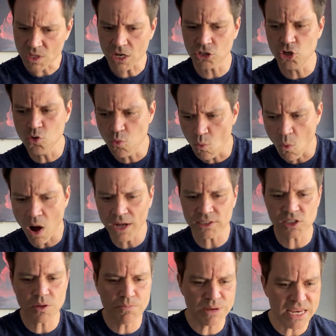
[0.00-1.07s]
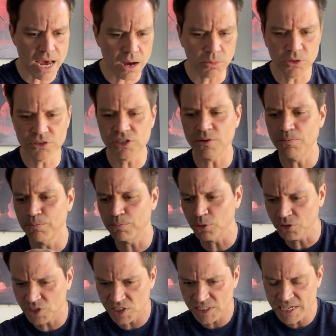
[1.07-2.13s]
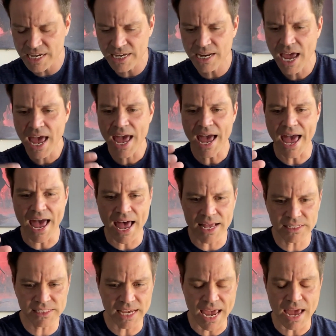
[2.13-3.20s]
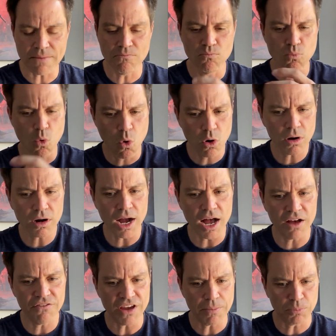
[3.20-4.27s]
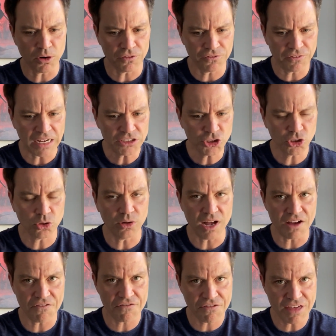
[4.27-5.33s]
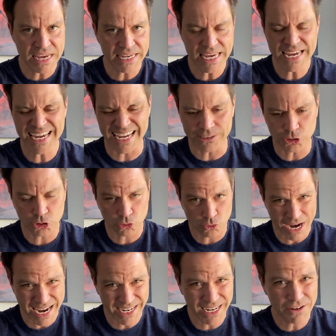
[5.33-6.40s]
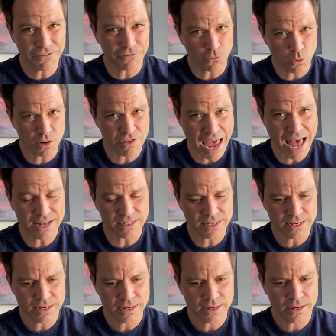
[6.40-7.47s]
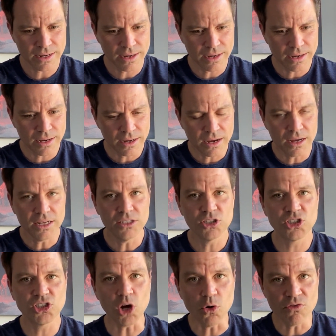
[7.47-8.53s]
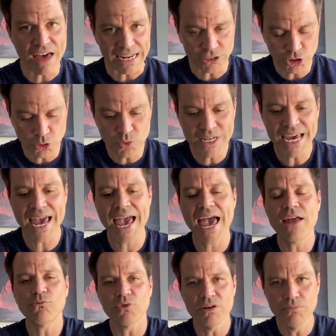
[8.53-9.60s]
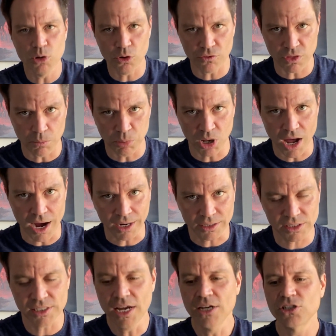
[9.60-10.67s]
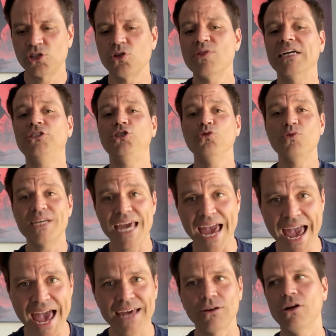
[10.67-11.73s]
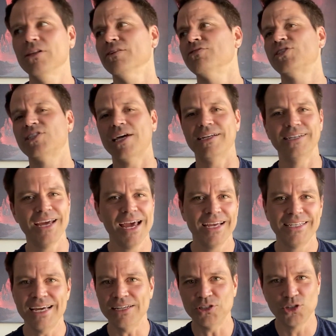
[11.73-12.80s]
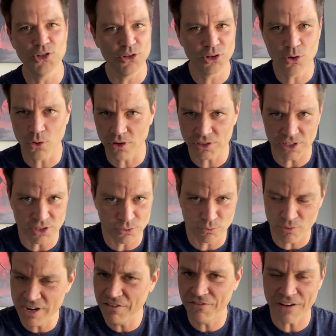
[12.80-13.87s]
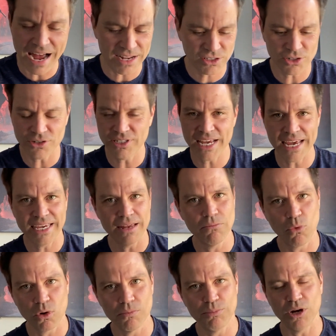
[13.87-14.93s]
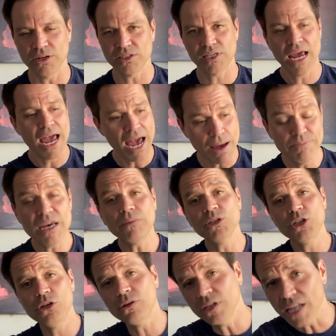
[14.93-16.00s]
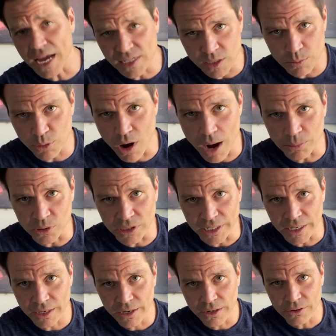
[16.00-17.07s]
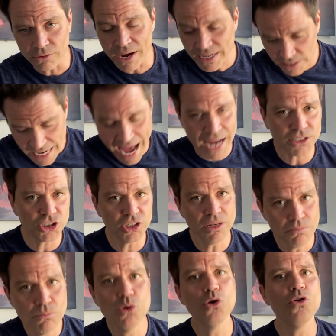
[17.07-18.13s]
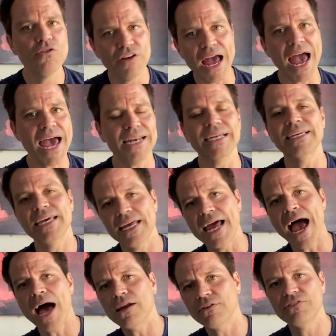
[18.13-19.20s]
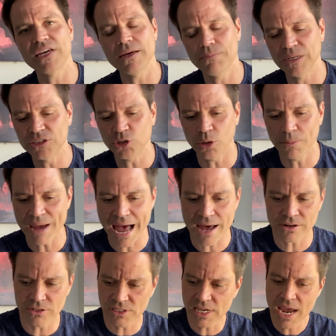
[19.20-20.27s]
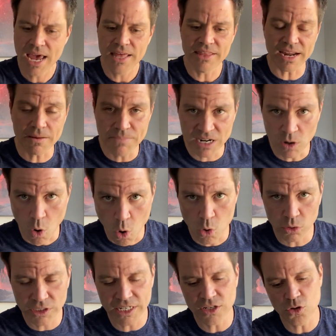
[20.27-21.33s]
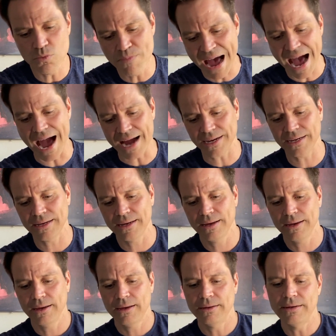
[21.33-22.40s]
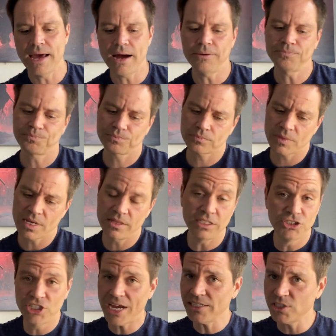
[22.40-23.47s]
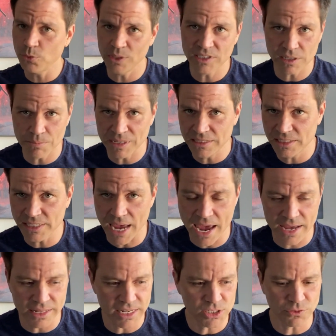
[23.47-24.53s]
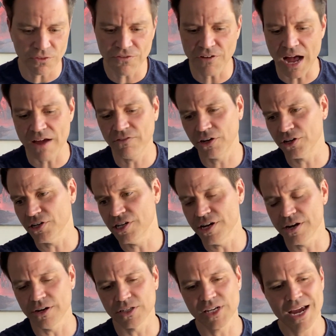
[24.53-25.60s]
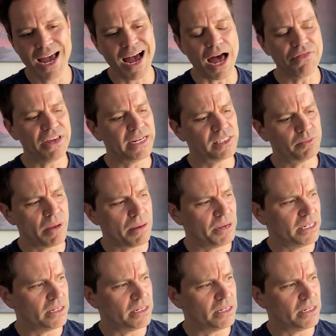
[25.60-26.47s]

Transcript: you want to be able to proceed as more of a professional of thinking and training for that, so that you can remove the blocks, so that you can all of a sudden, yes, do the courses, read faster, take in more books, and be able to utilize it properly, right? To actually move ahead and get out of the habitual patterns that have been holding you back. Now, the Jesuits have been saying this for 500 years. I think it's maybe